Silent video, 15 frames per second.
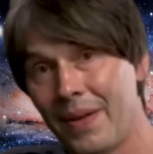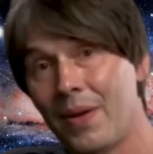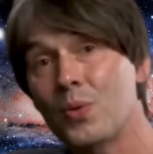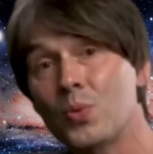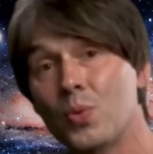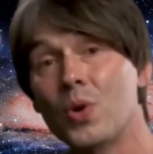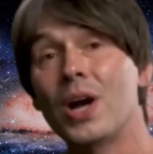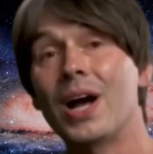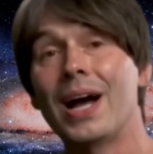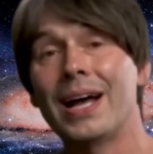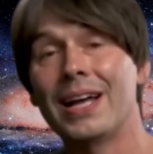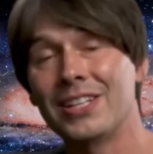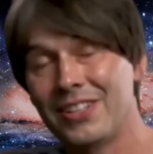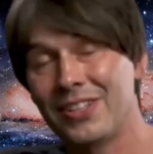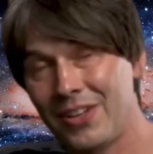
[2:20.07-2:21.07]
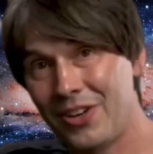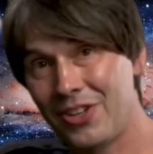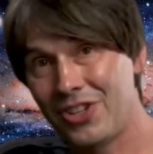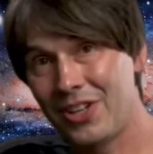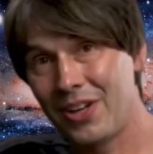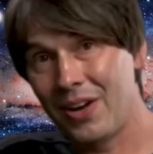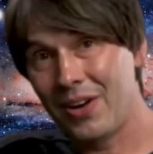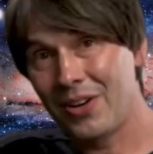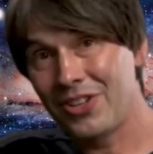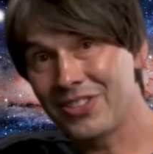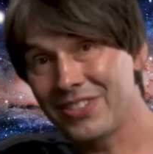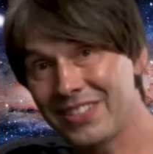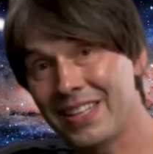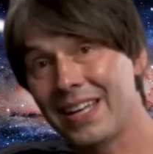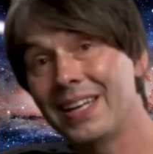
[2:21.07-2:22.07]
Why such
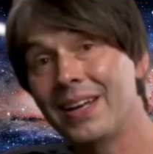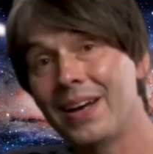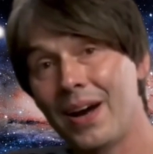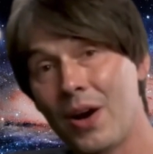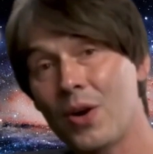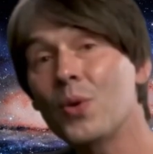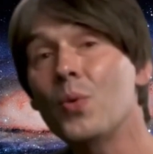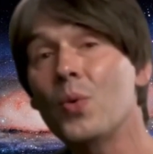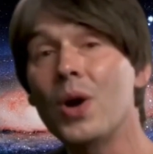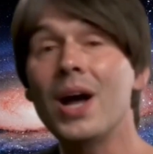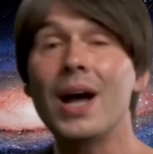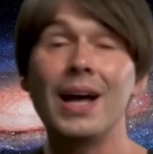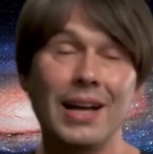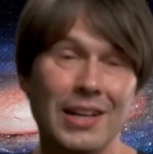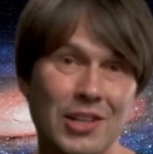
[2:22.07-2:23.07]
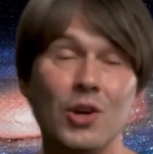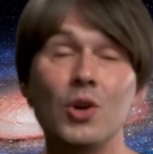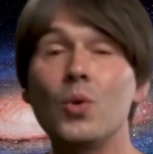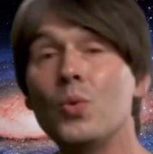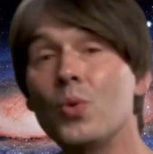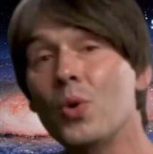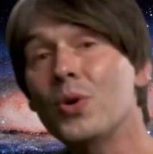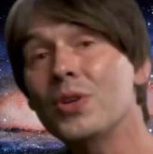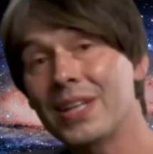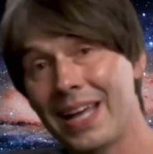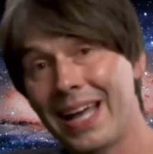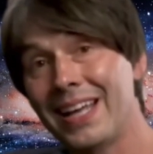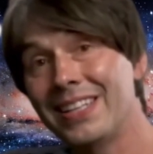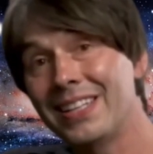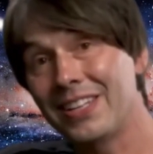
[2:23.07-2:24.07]
urgency? Why the
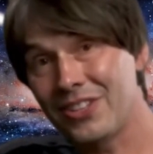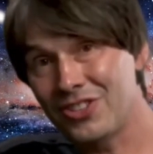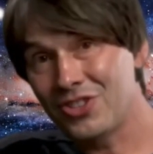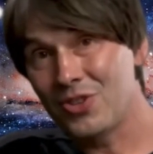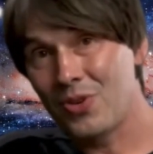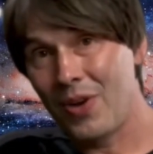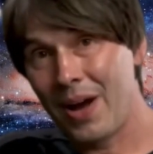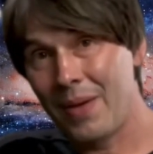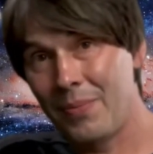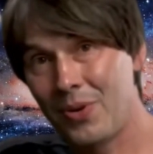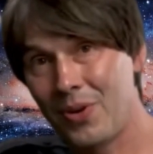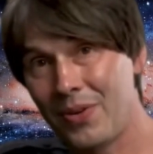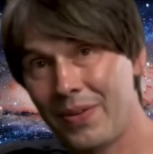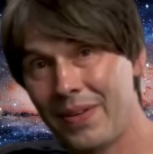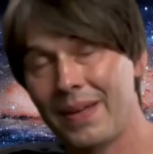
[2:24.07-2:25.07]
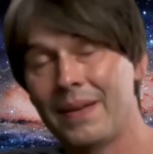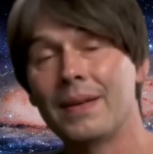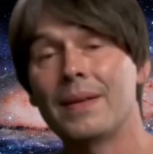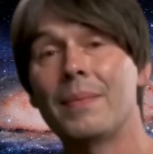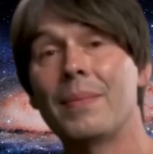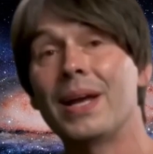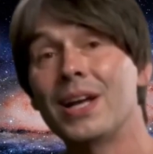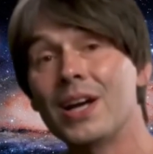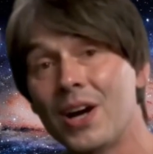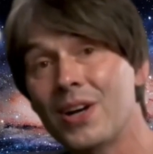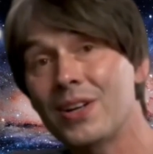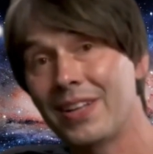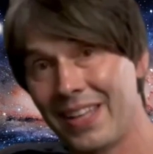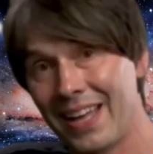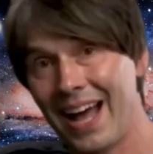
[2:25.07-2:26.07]
coordinated scramble
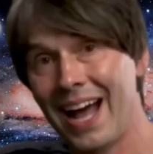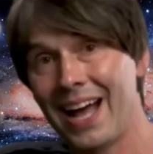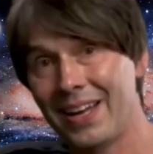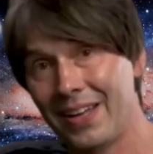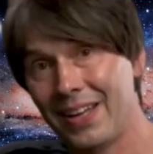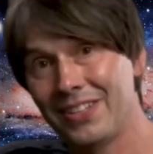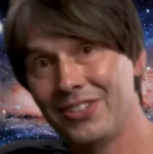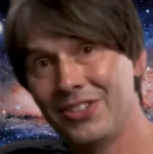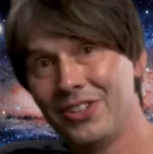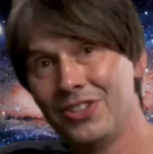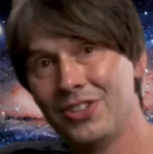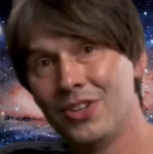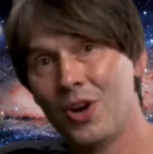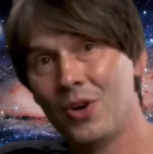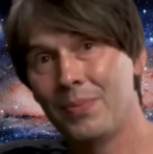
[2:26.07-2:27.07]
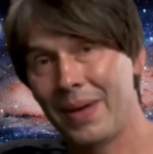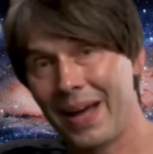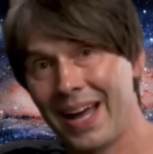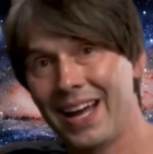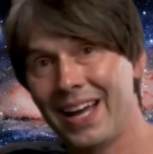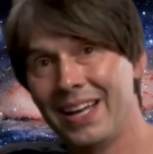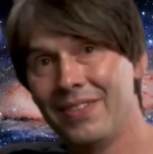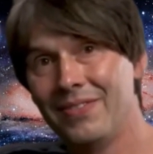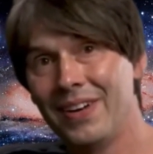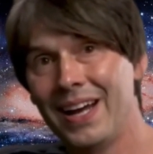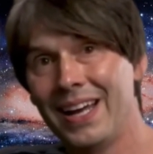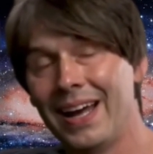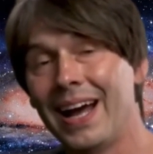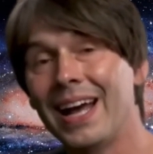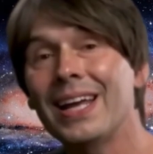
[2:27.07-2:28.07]
because Atlas does not behave
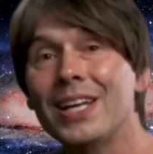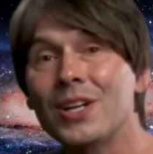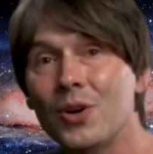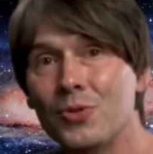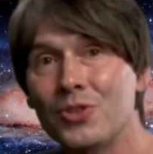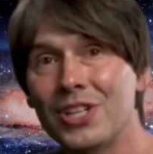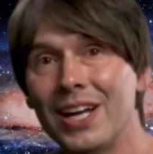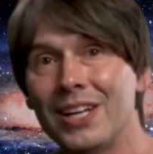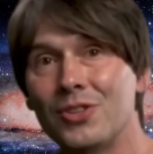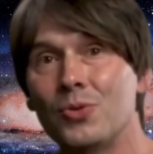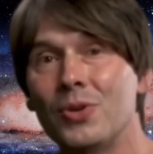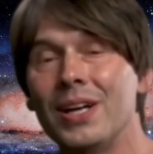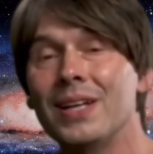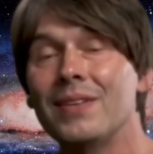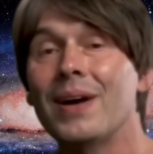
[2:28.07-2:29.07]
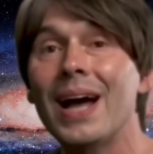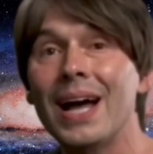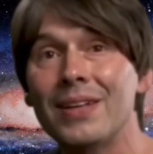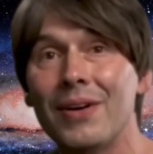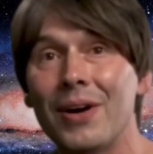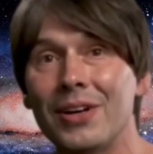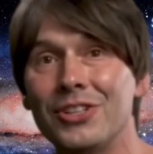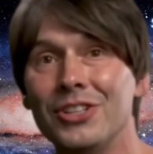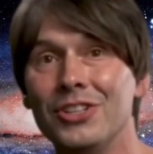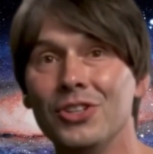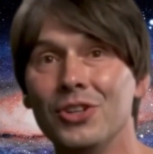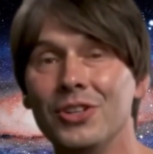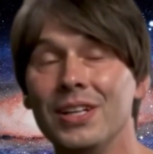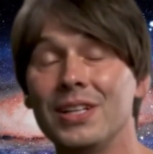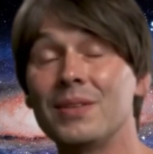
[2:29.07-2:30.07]
like any object we have ever
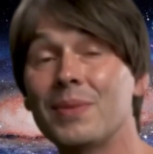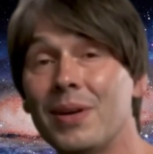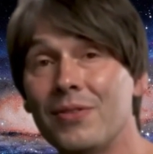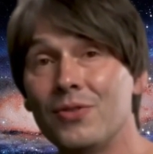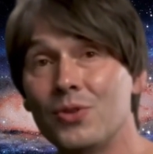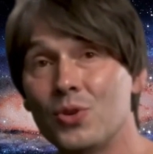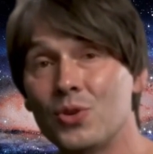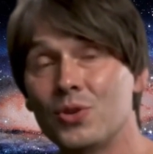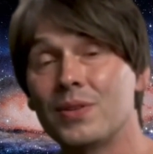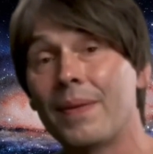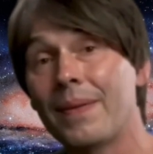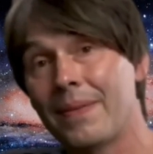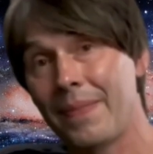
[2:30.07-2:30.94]
studied before.